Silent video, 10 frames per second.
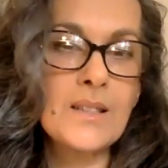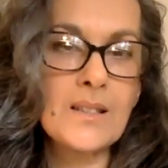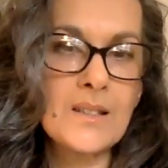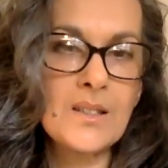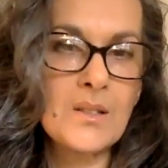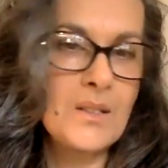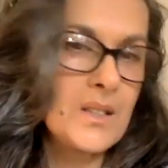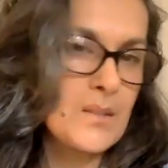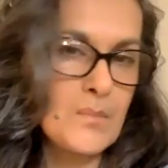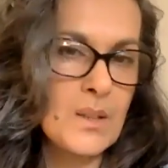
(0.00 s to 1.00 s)
that
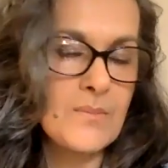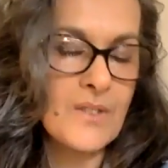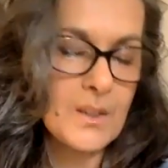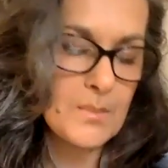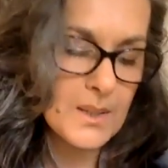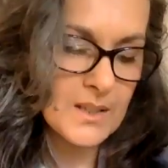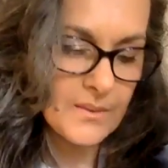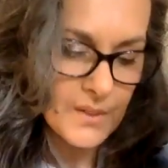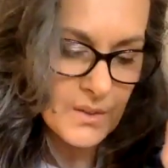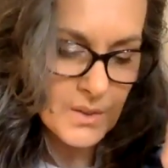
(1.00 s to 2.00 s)
situation might feel a bit
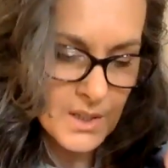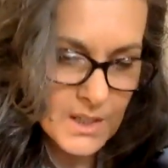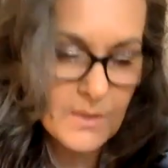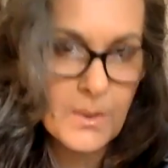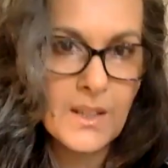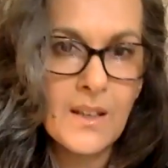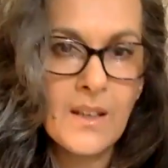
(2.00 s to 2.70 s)
difficult to deal with.